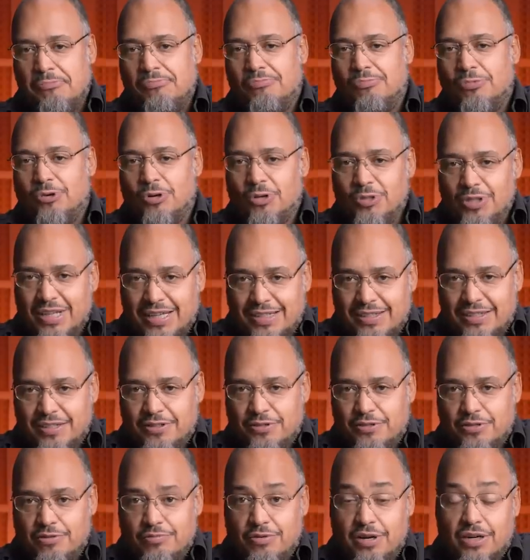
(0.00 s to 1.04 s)
more likely to
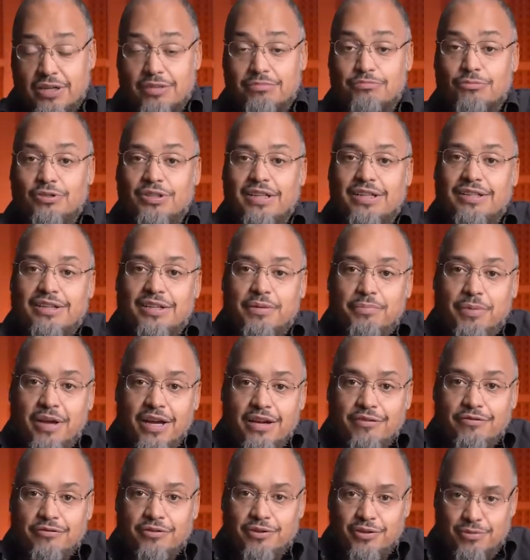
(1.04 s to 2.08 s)
use your product, more likely to
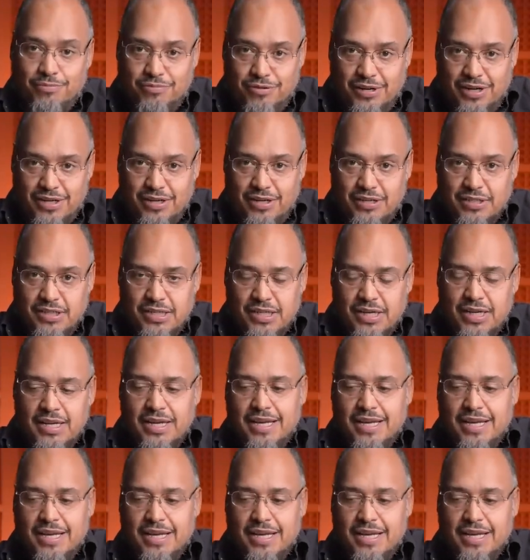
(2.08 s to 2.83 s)
pay for your product.